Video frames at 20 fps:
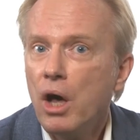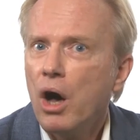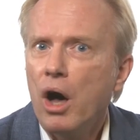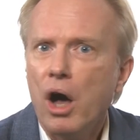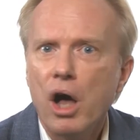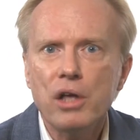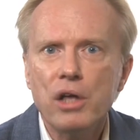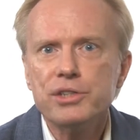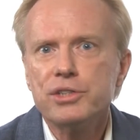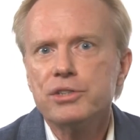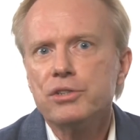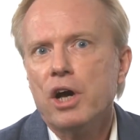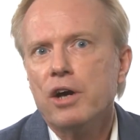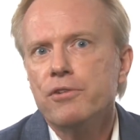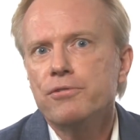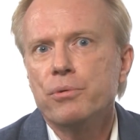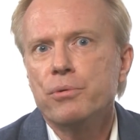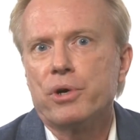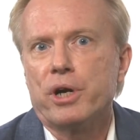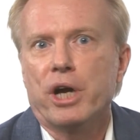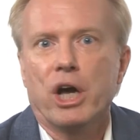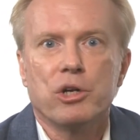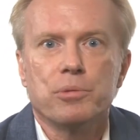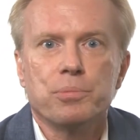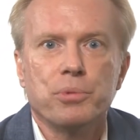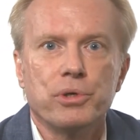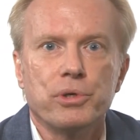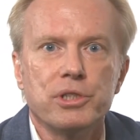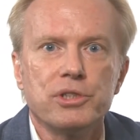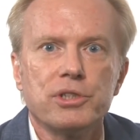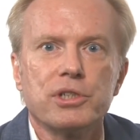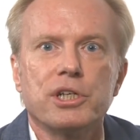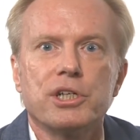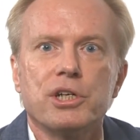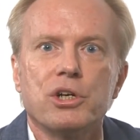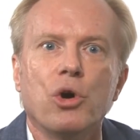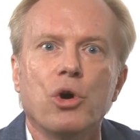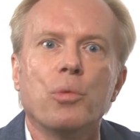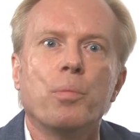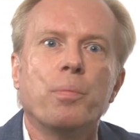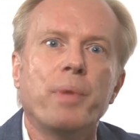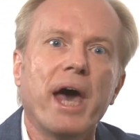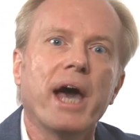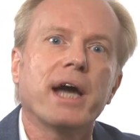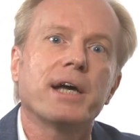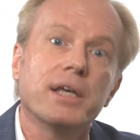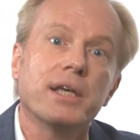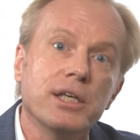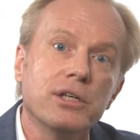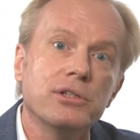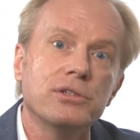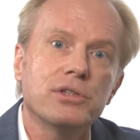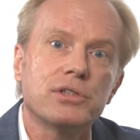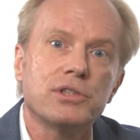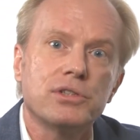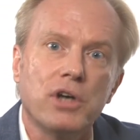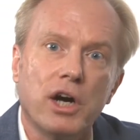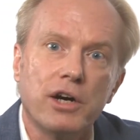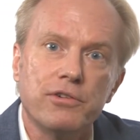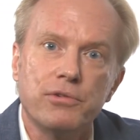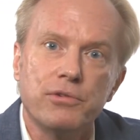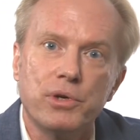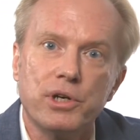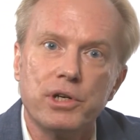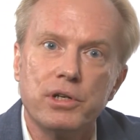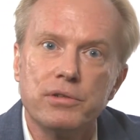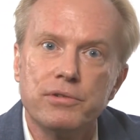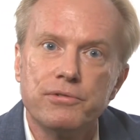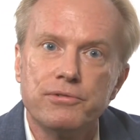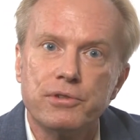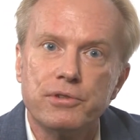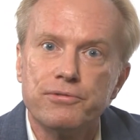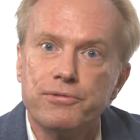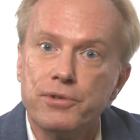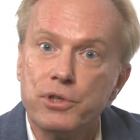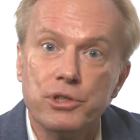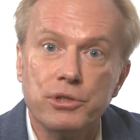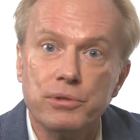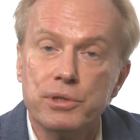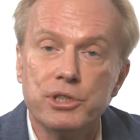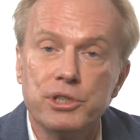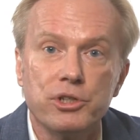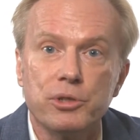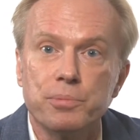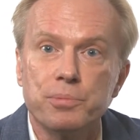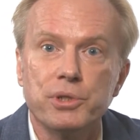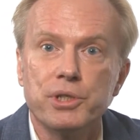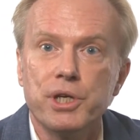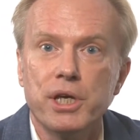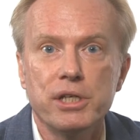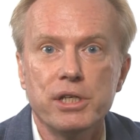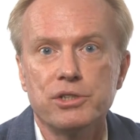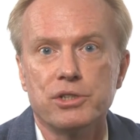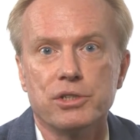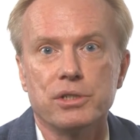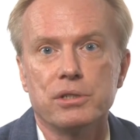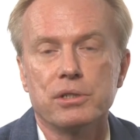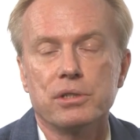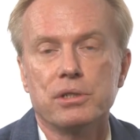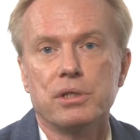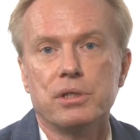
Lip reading: All software outputs can go back into software for further interpretation.